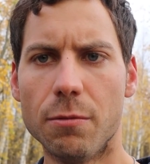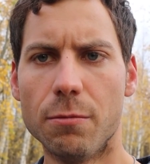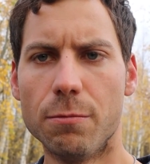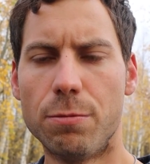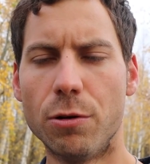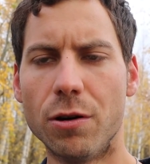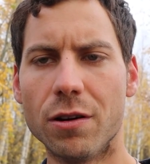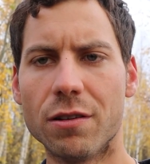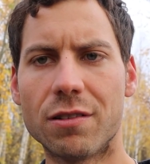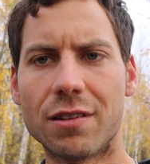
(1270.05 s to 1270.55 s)

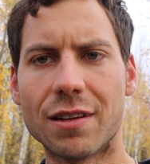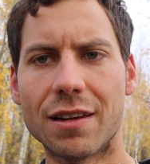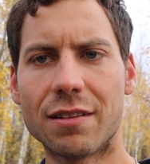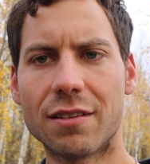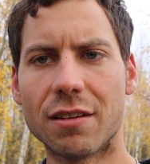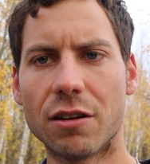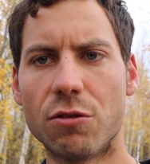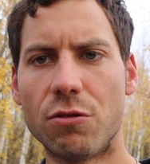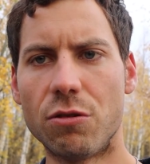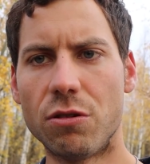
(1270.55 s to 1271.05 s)
boys
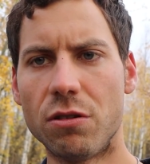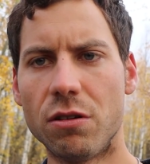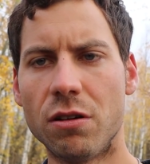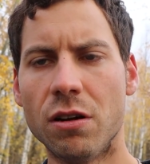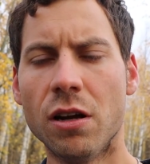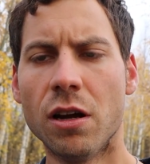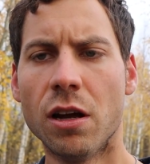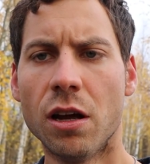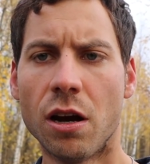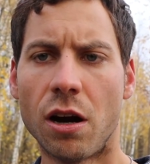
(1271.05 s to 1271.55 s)
as a whole
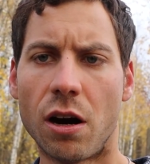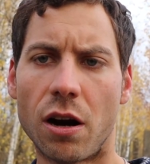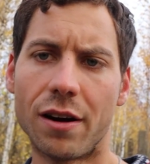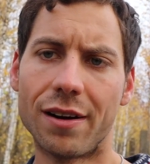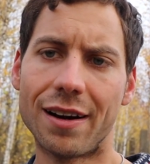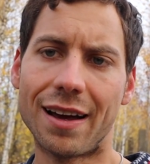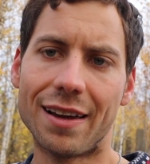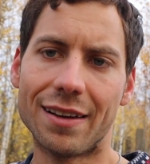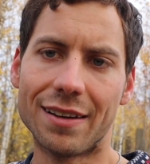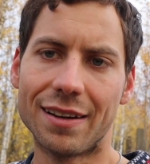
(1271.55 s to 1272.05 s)
are
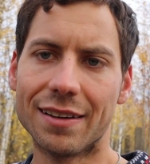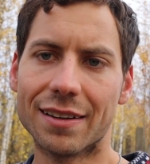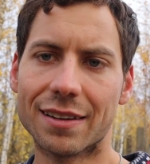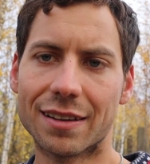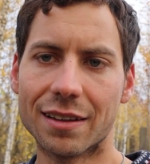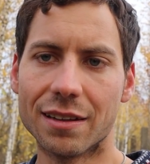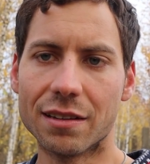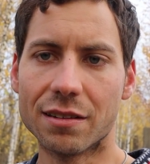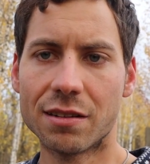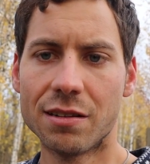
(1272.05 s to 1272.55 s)
not like
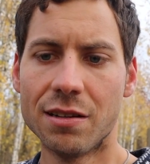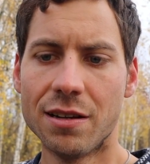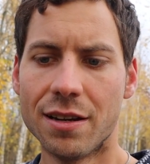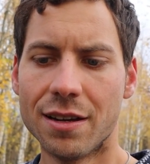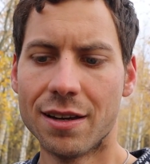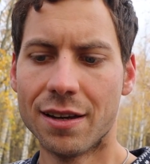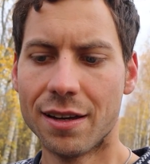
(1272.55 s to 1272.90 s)
this.